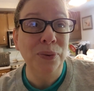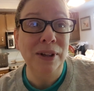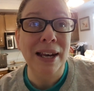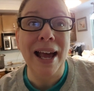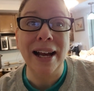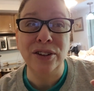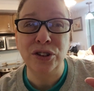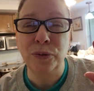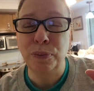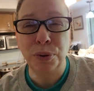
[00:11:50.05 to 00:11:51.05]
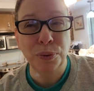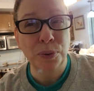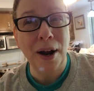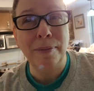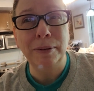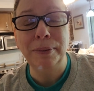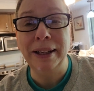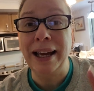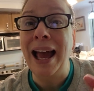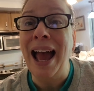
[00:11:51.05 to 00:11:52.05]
next, probably